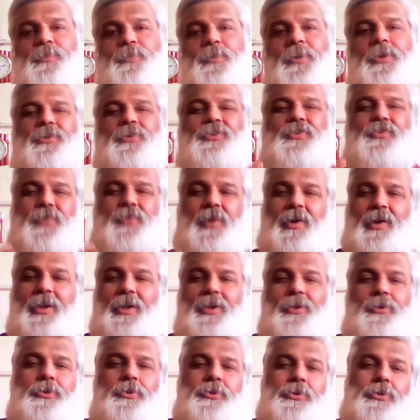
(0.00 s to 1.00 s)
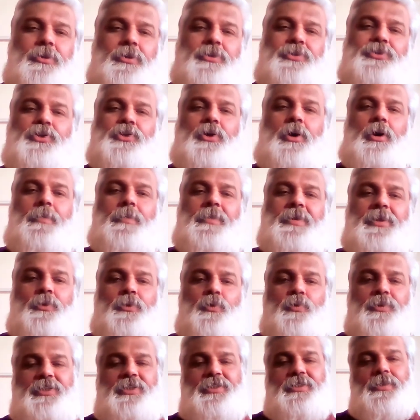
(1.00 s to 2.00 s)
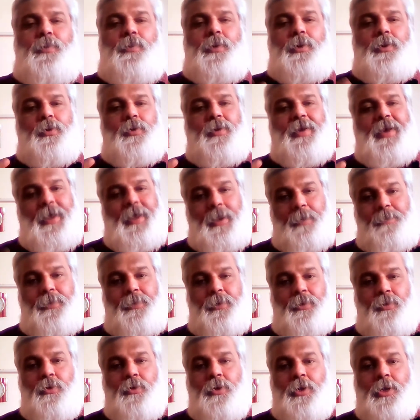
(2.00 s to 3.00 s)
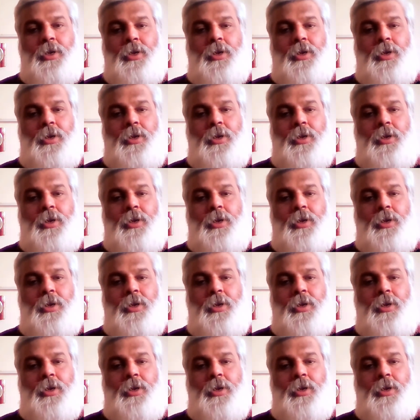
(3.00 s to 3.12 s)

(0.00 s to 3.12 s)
but you're struggling to do your job and you wish someone could help you,